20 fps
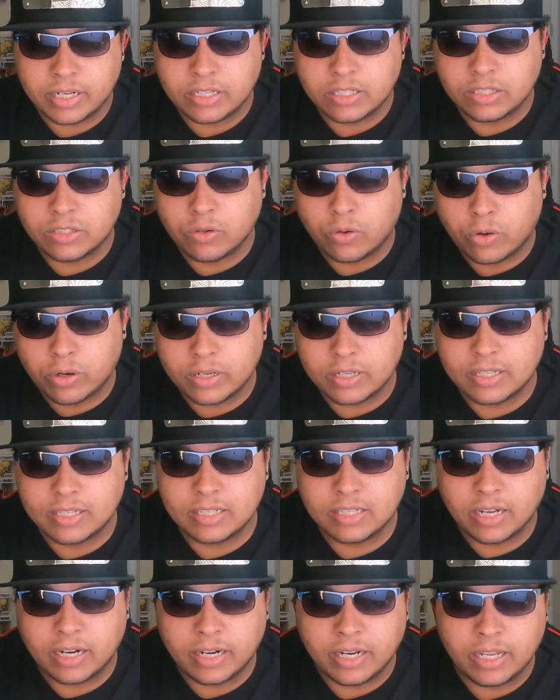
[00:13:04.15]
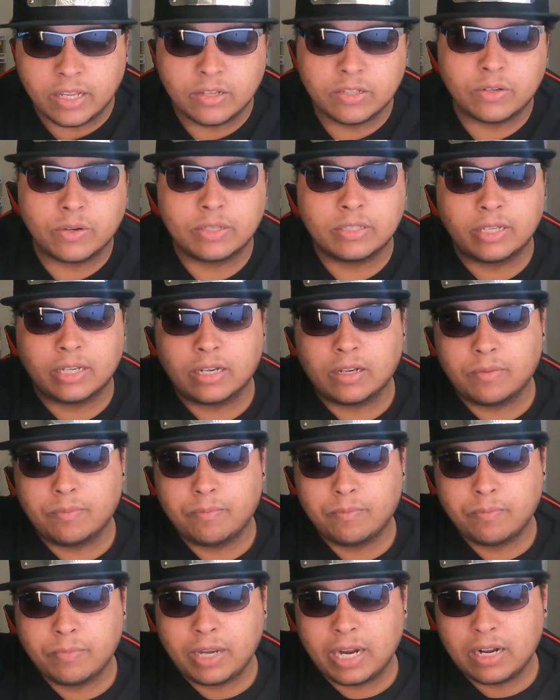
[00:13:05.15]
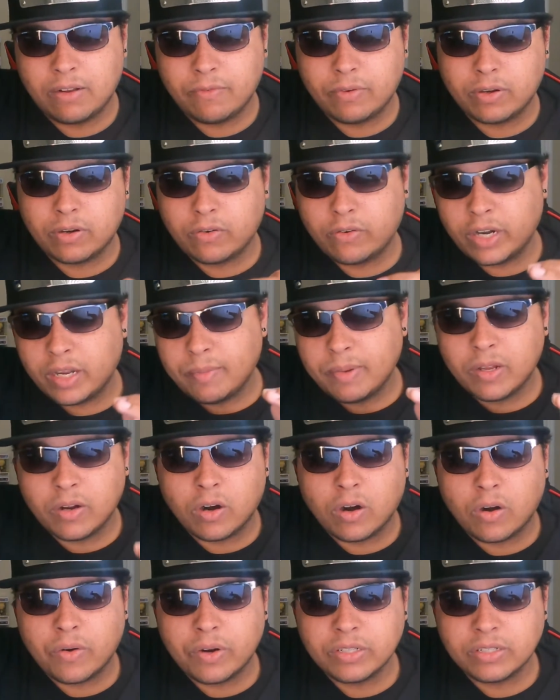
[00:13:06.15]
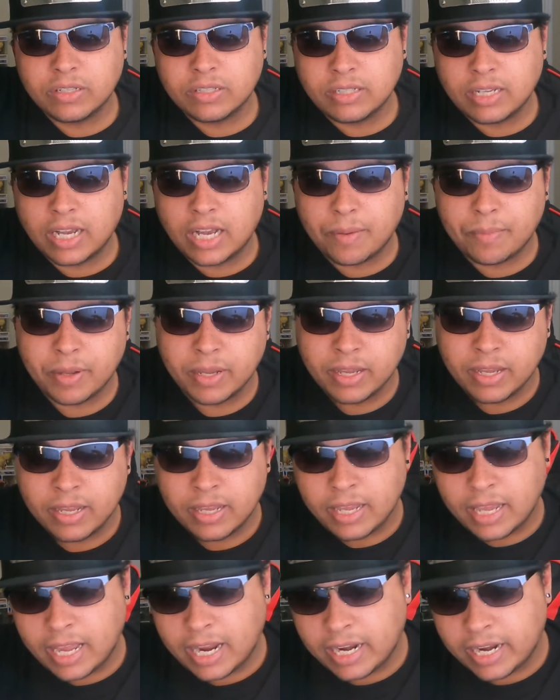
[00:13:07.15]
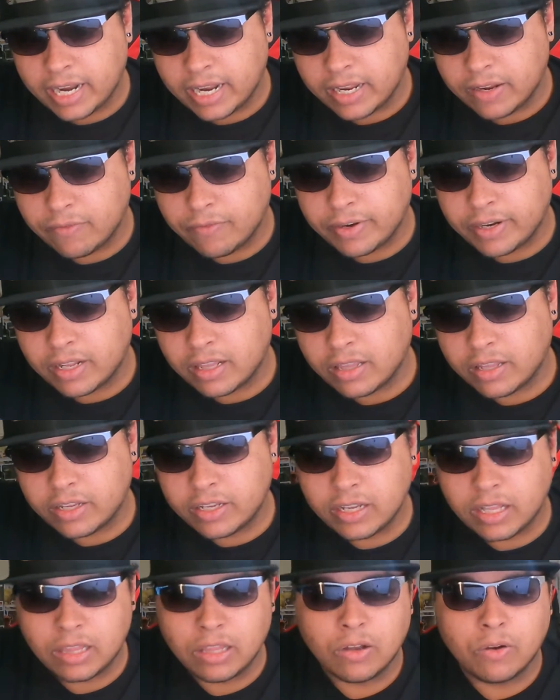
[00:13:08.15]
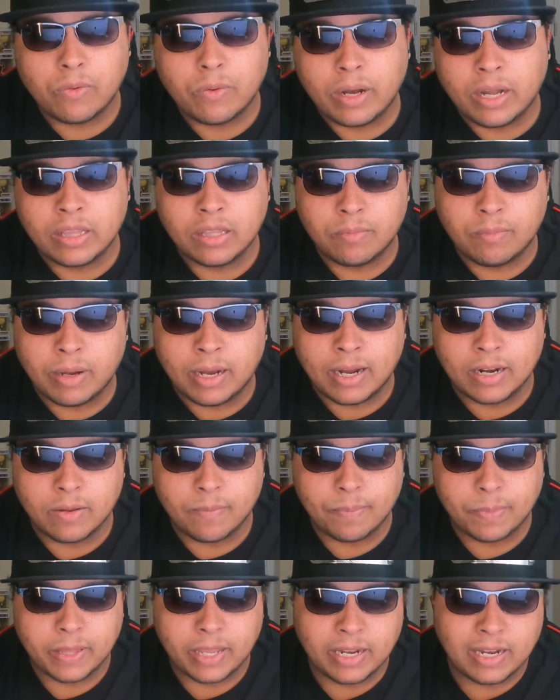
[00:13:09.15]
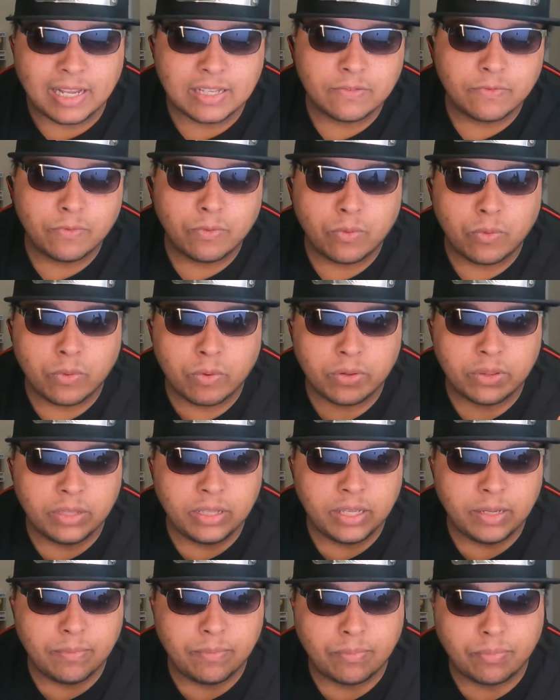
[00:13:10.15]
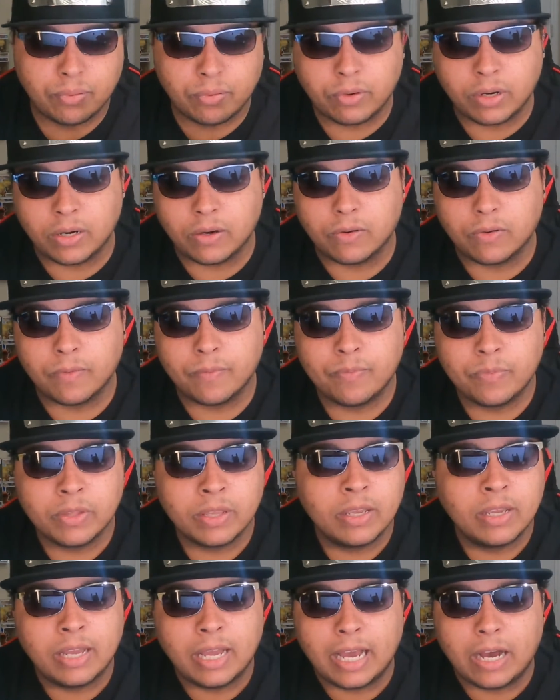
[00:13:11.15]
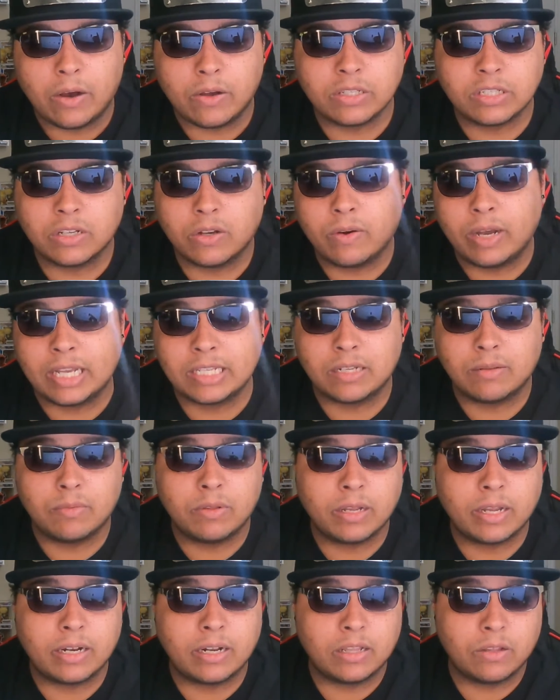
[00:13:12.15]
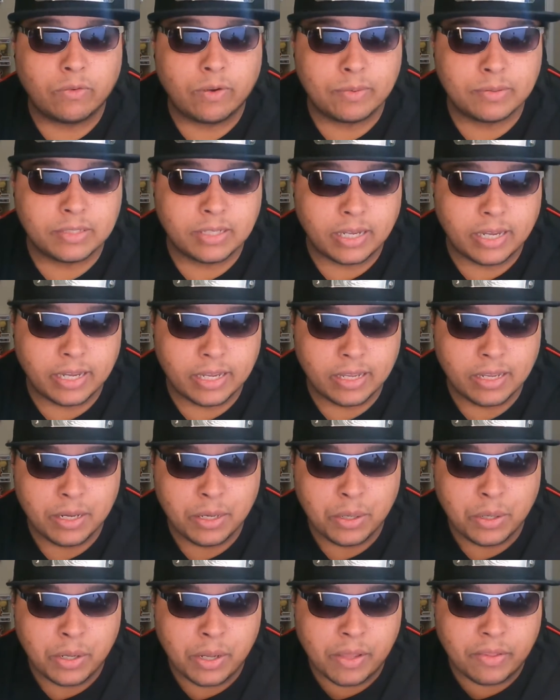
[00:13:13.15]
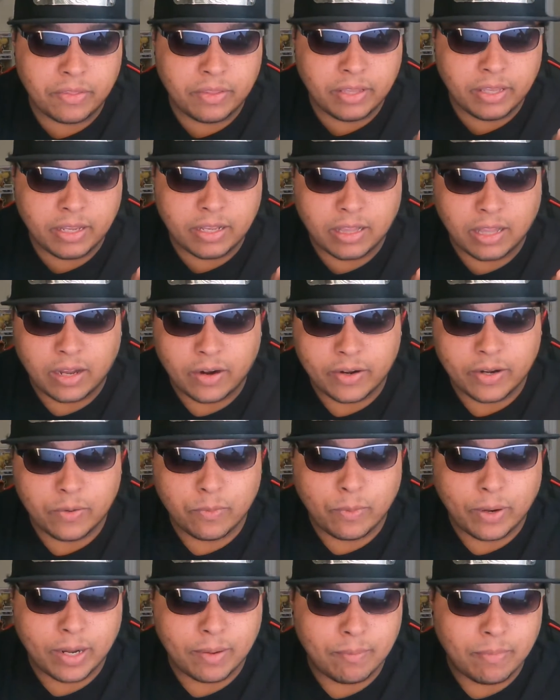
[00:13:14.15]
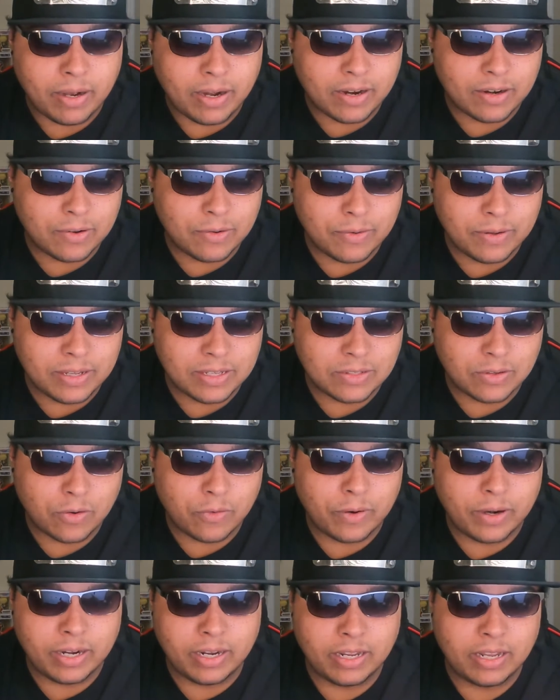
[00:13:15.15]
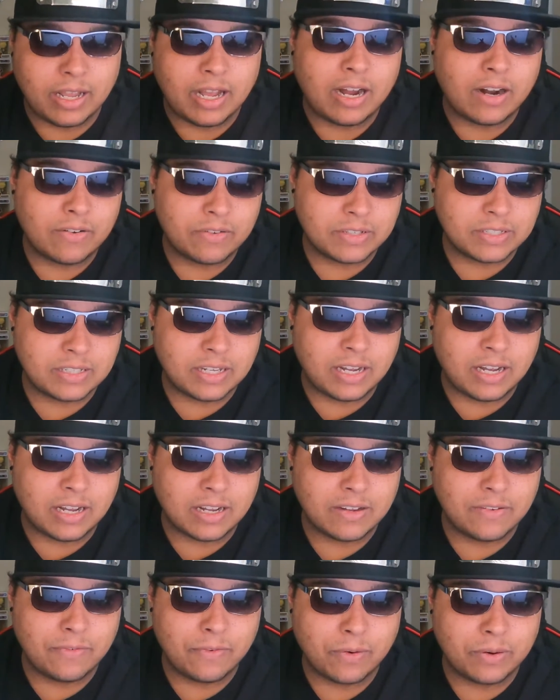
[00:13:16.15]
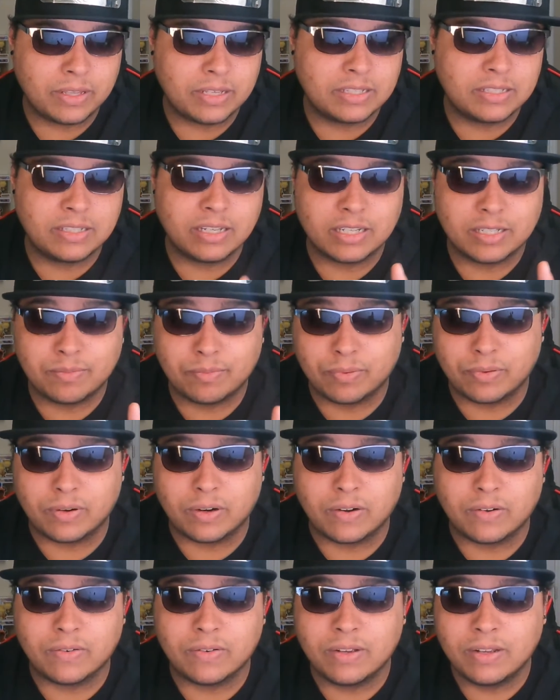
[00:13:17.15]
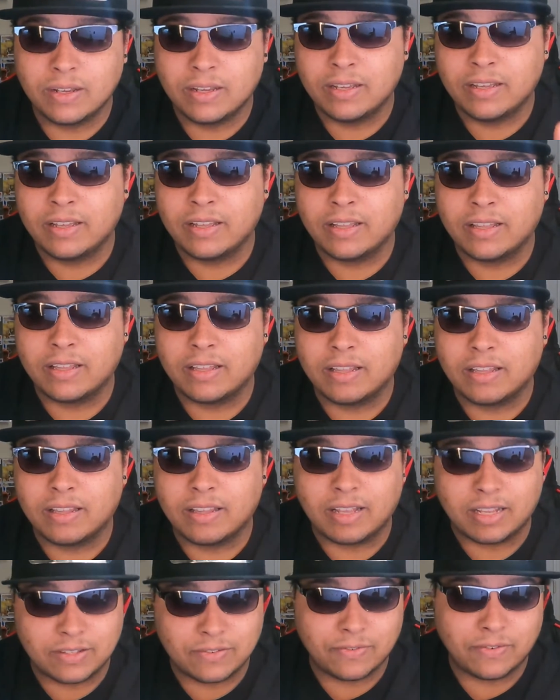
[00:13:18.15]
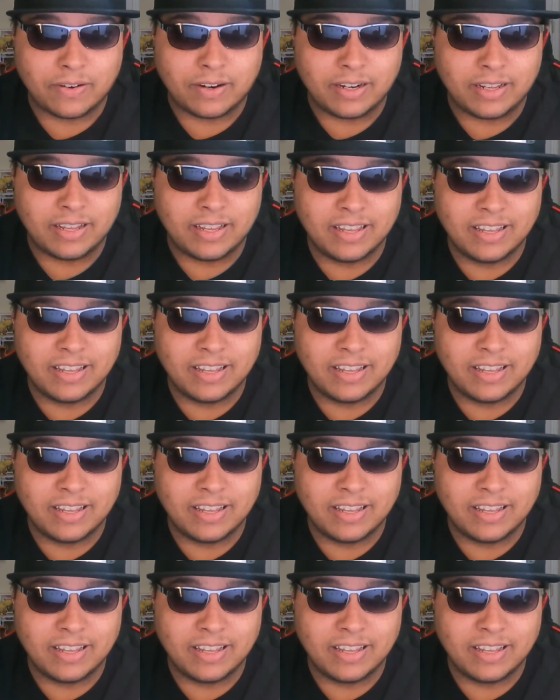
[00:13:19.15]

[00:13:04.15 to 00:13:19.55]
sort of sunny, so it's like a kind of a creamy orange on top and a vanilla yellow on the bottom, and that's for the Pro. Also, as I'm looking on the website, the cloudy white model is already out of stock for the 6 Pro. That's funny.